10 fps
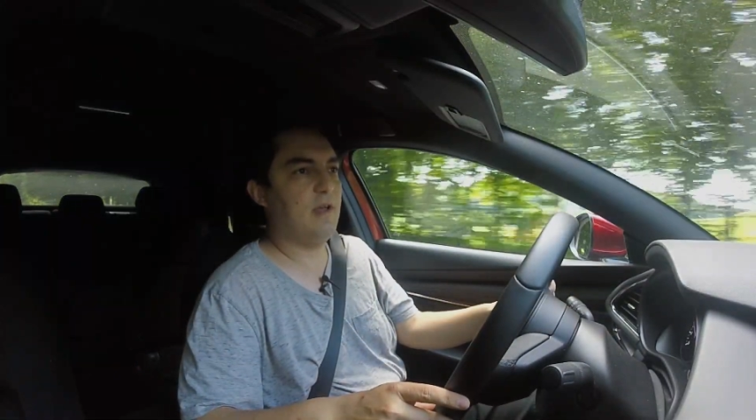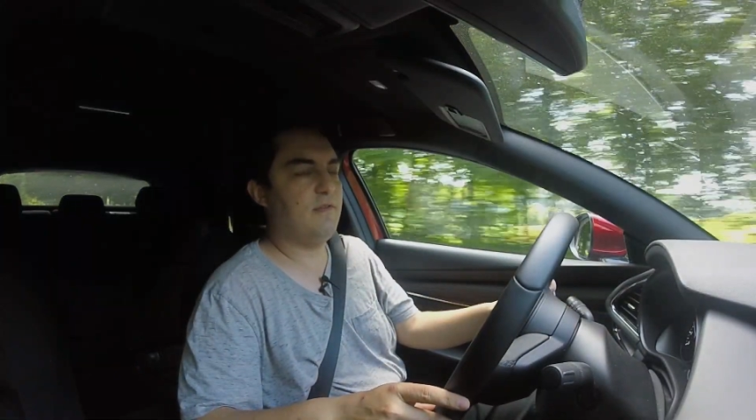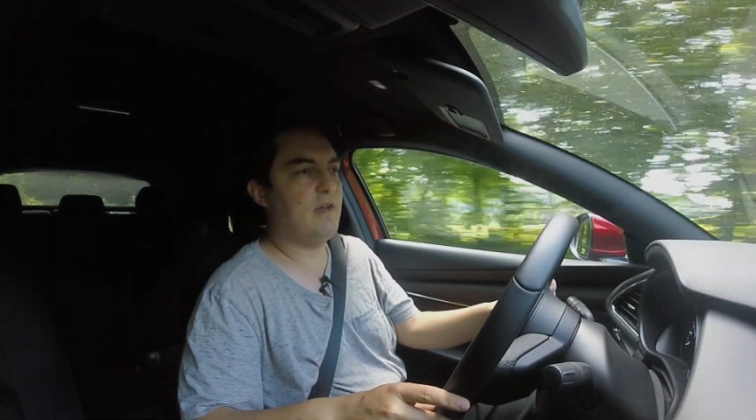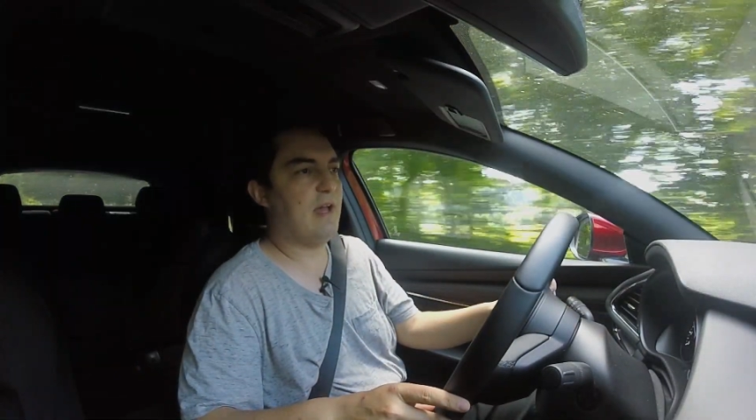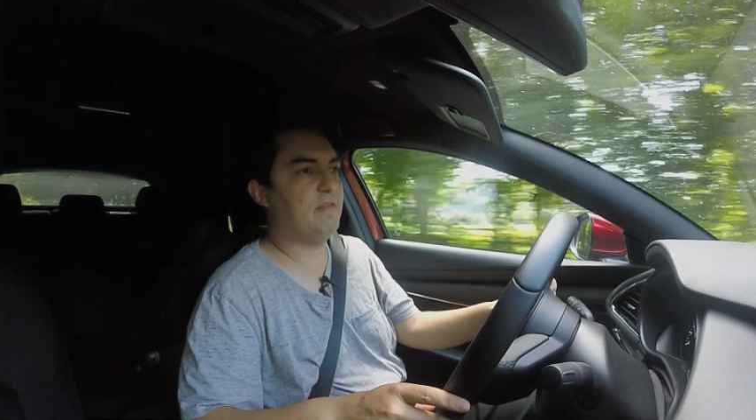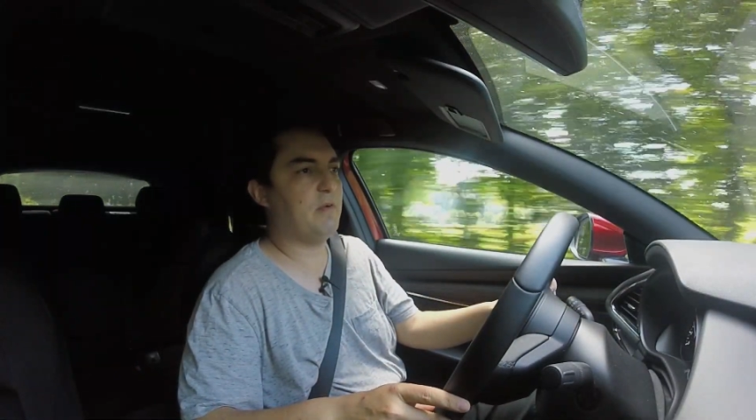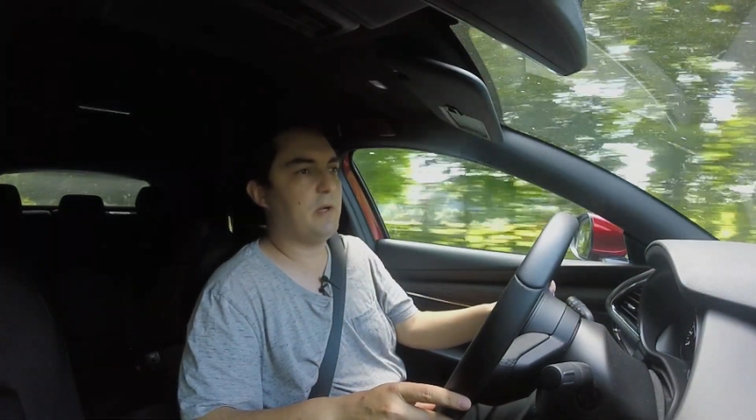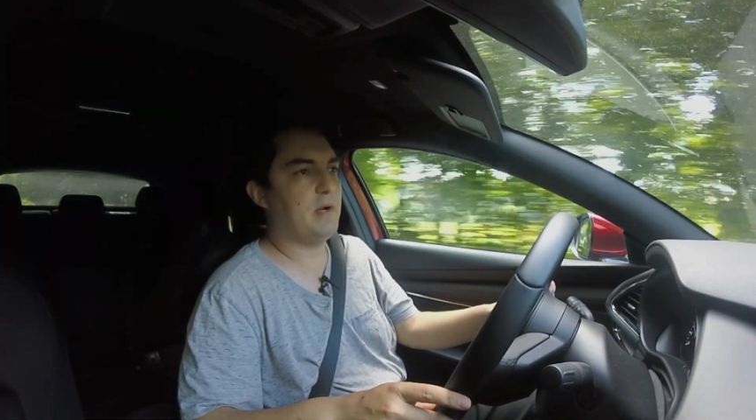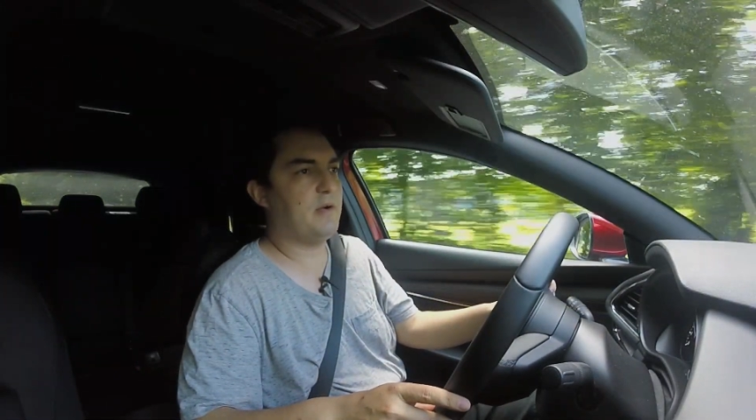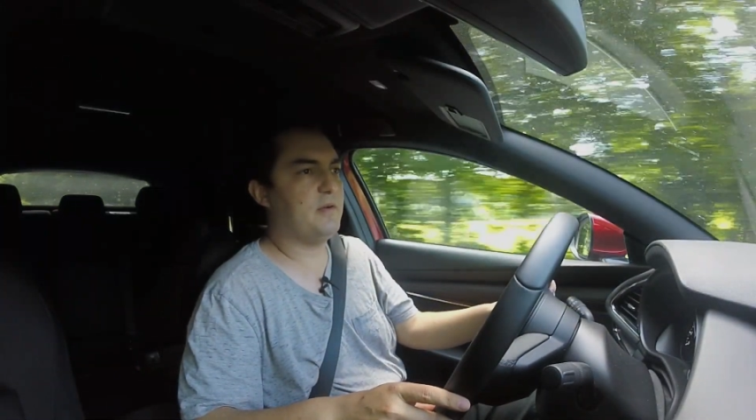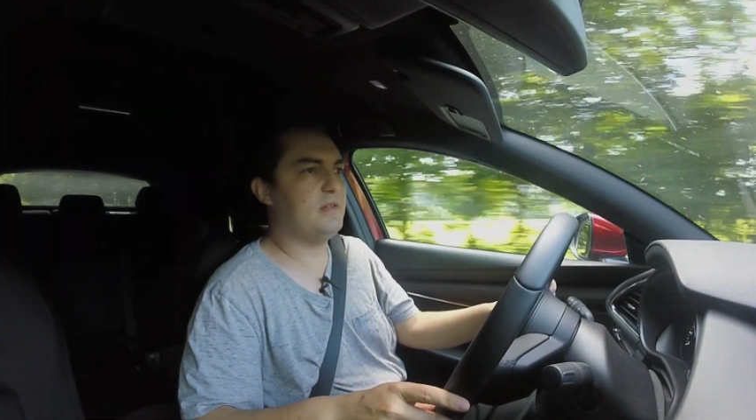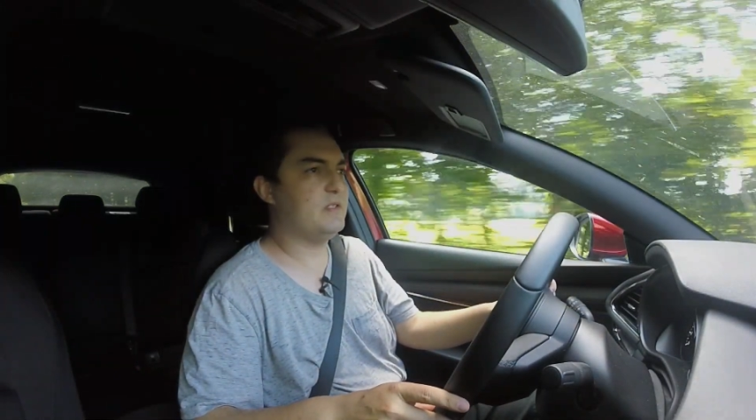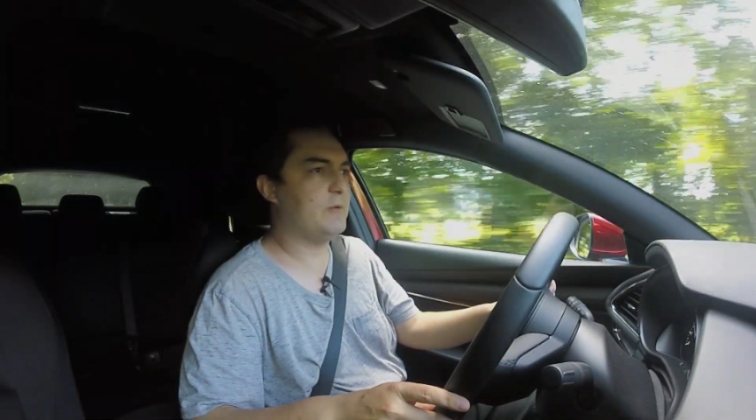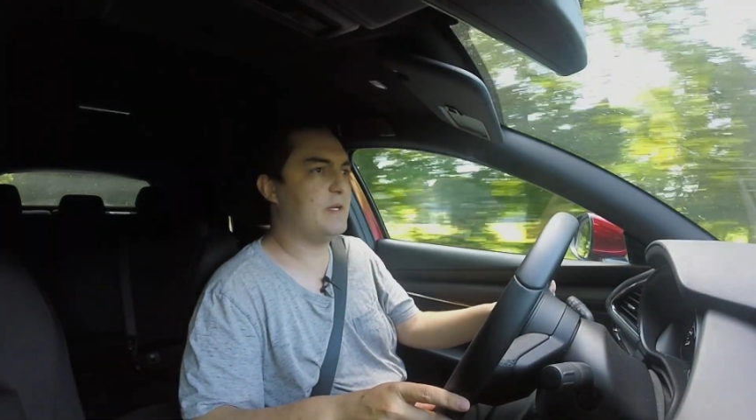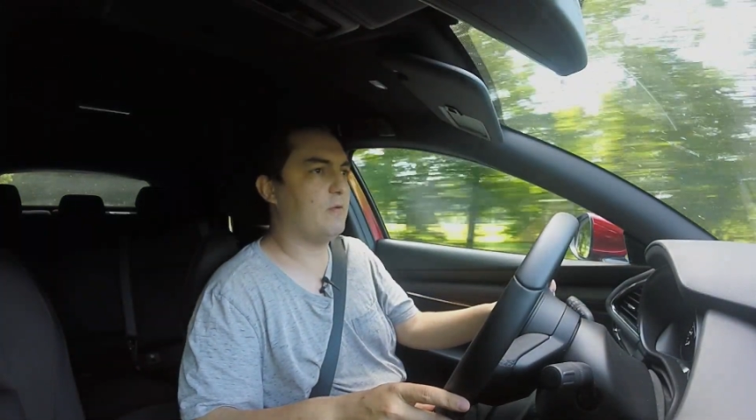if you have the
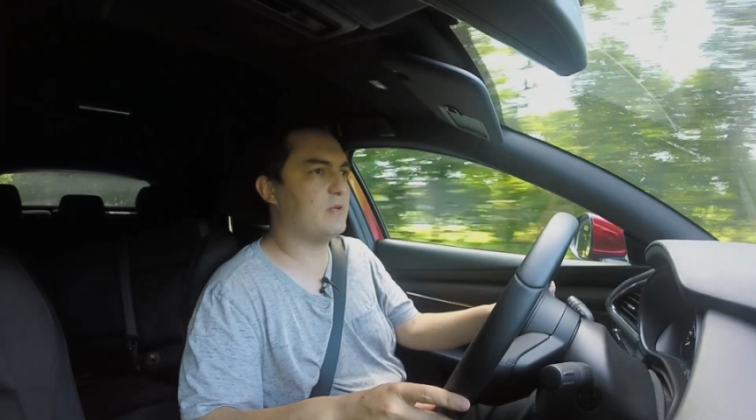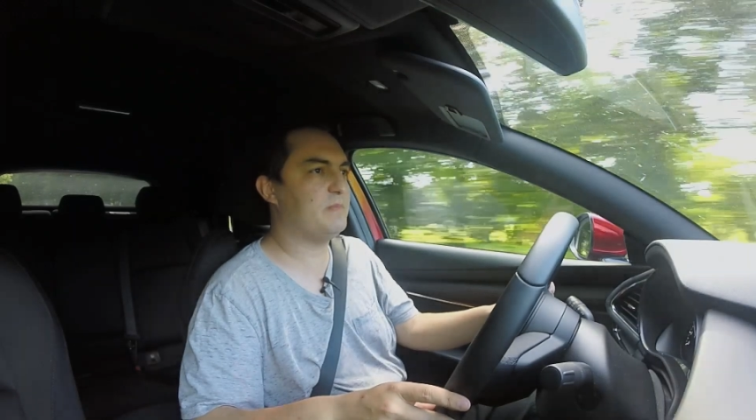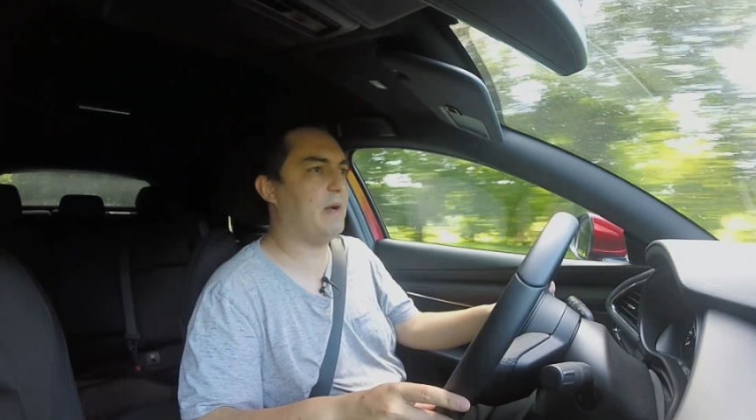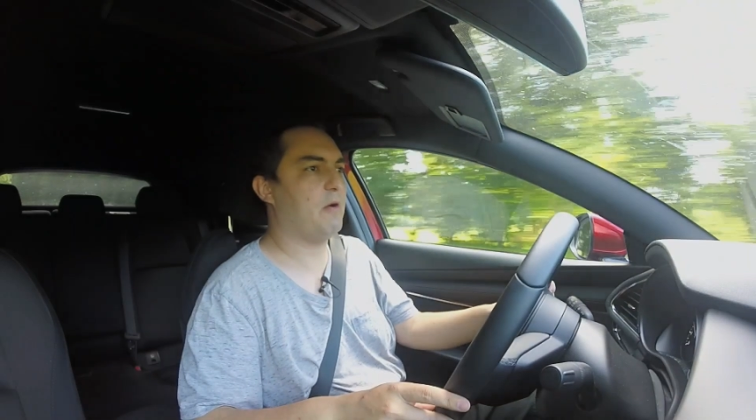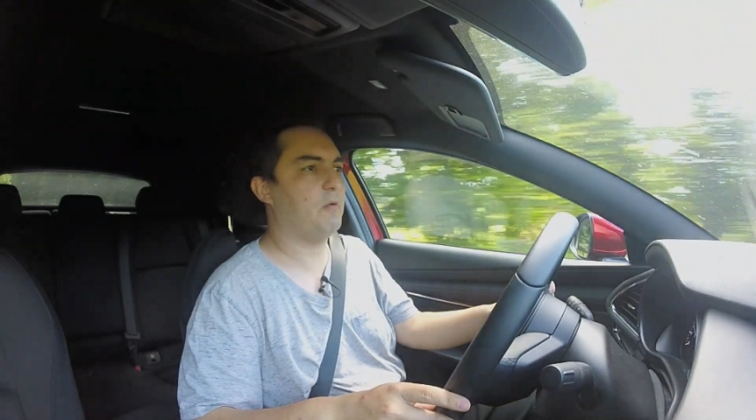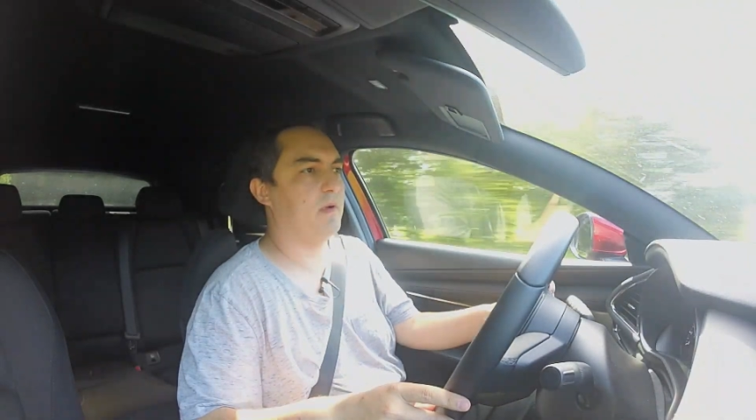120 horsepower